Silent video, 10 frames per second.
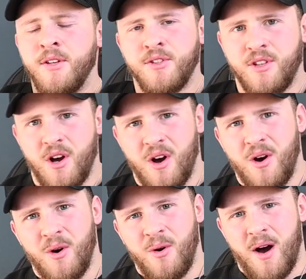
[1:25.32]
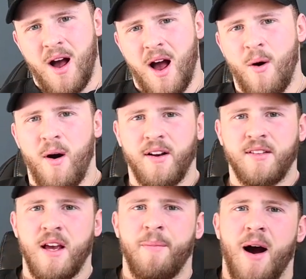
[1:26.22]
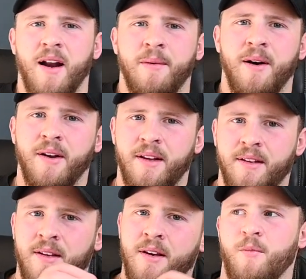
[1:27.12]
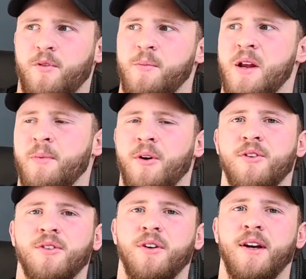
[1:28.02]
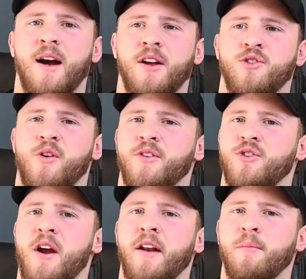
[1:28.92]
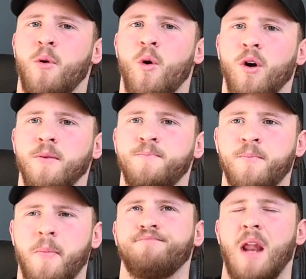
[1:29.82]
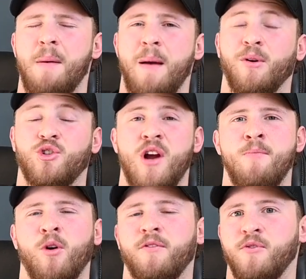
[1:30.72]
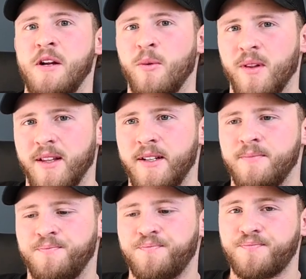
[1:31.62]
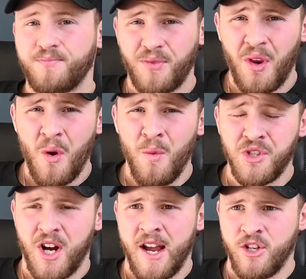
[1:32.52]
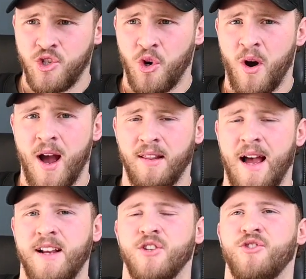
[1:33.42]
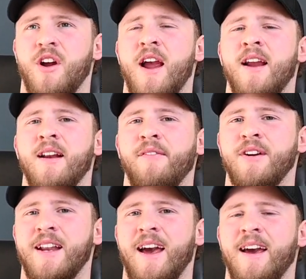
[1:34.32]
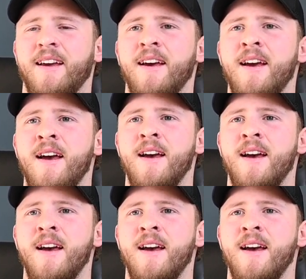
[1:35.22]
So I, I want to say bodybuilding. For me personally, I enjoy the training more. I'm able to train more frequently, which I enjoy. I like to train every day.